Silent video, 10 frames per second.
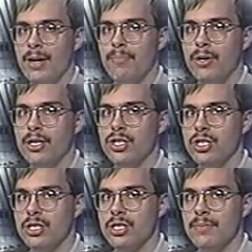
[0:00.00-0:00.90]
the
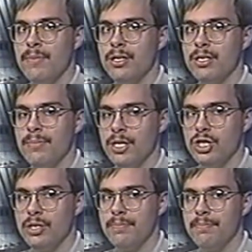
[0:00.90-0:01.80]
British into
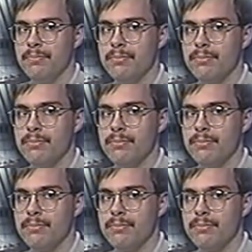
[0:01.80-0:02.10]
submission